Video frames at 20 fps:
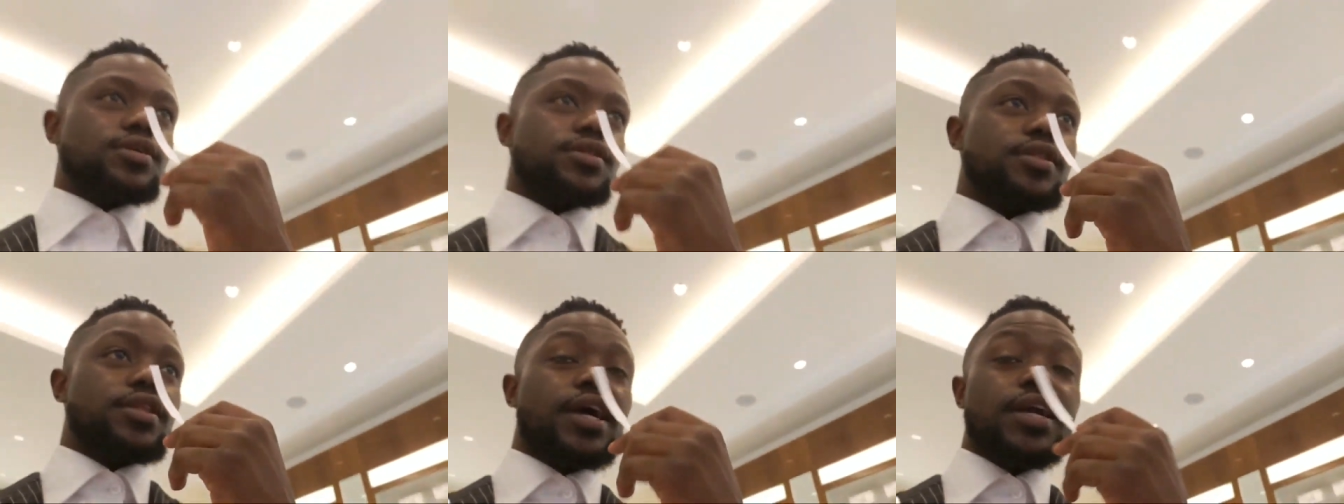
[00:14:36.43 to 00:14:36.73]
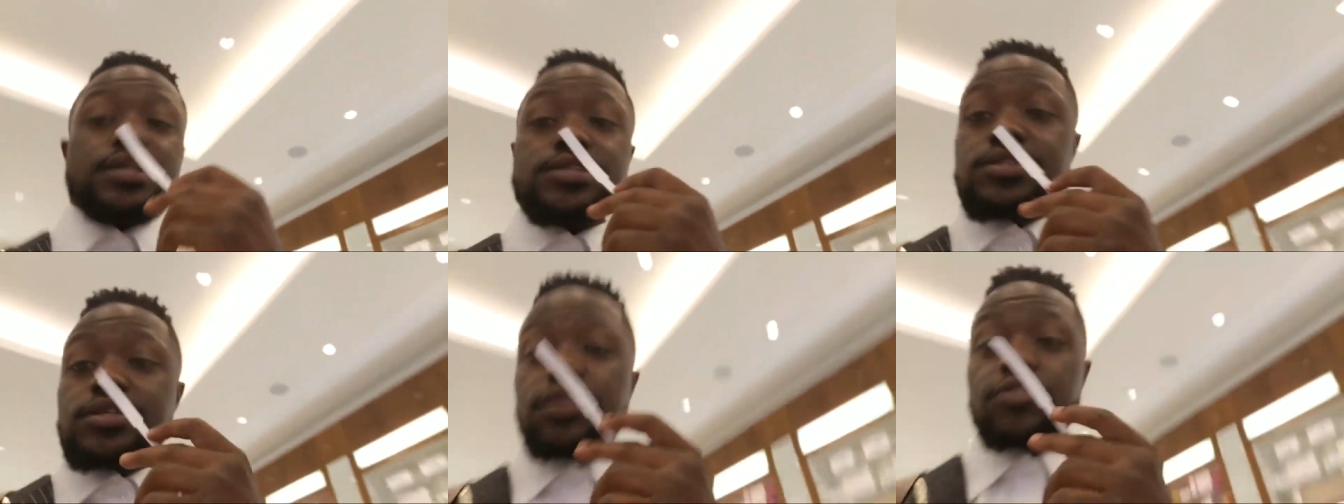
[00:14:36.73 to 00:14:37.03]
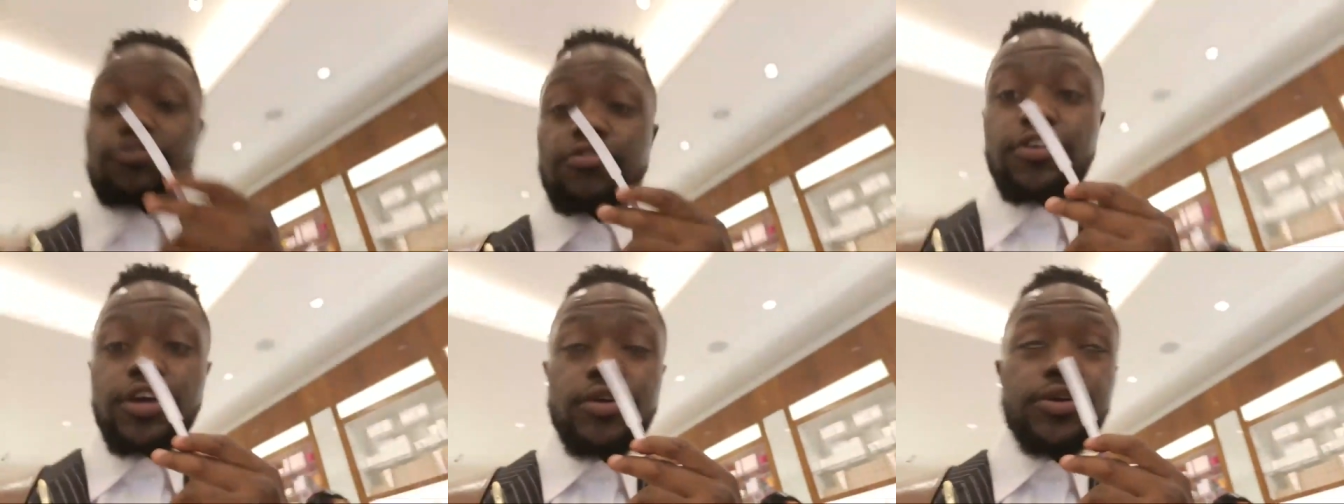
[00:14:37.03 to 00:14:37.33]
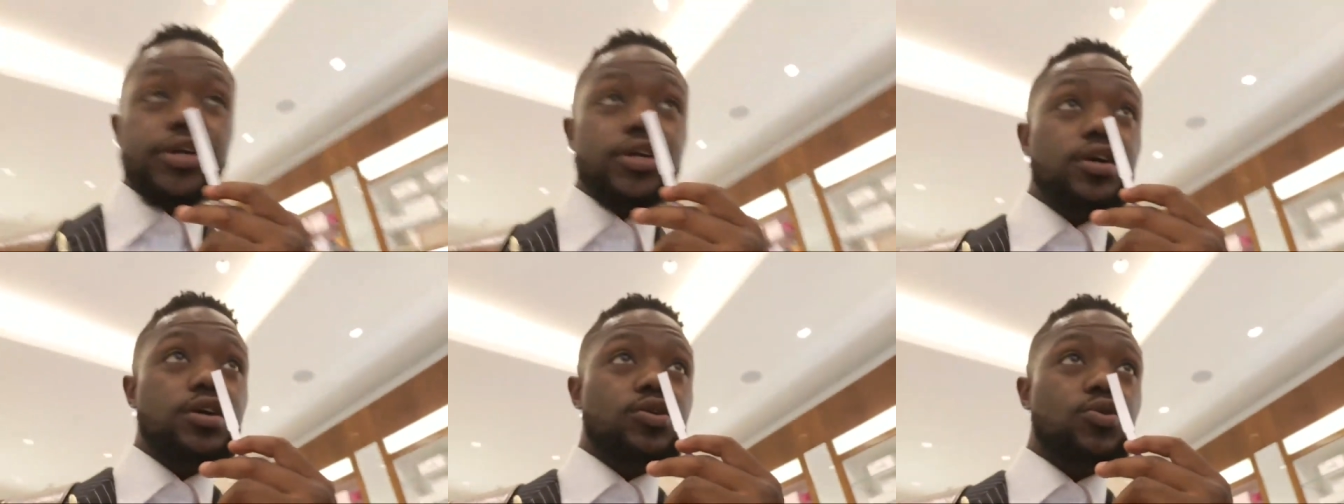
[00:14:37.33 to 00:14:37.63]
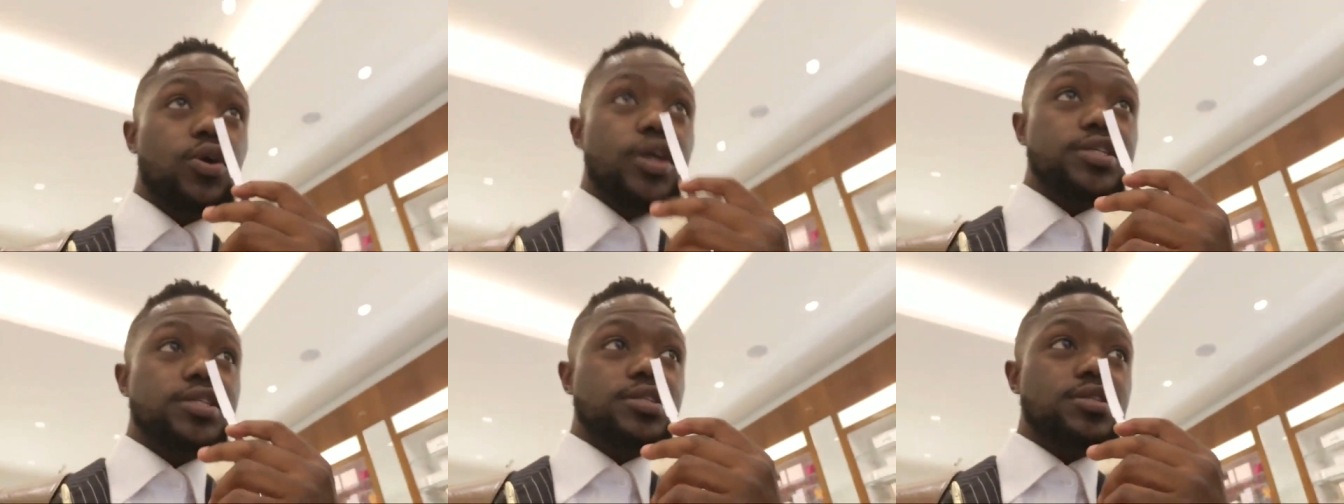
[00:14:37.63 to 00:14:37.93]
That is a very good
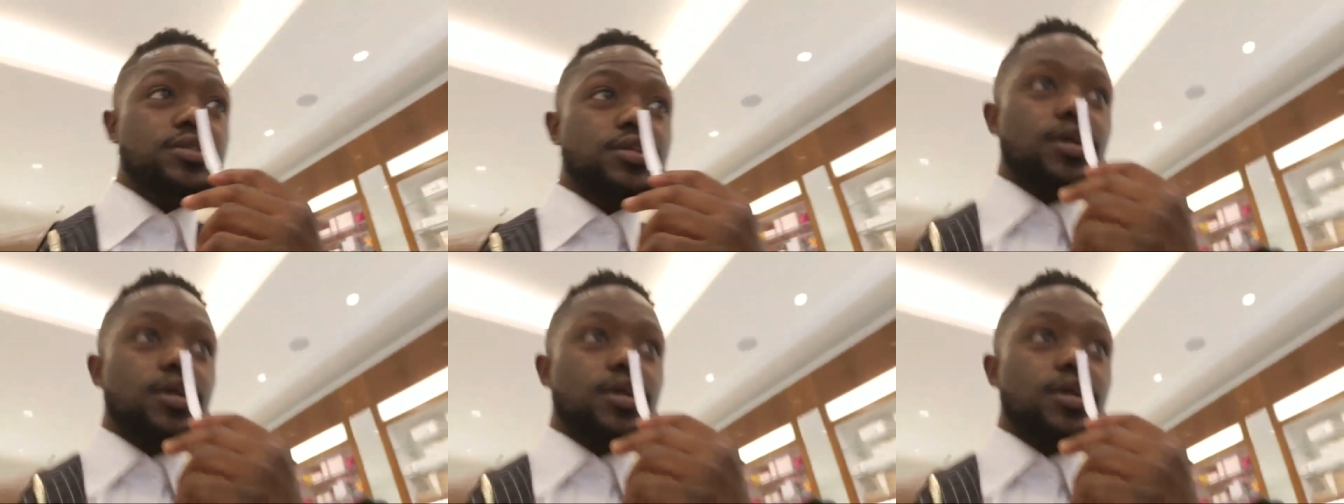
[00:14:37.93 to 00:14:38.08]
question.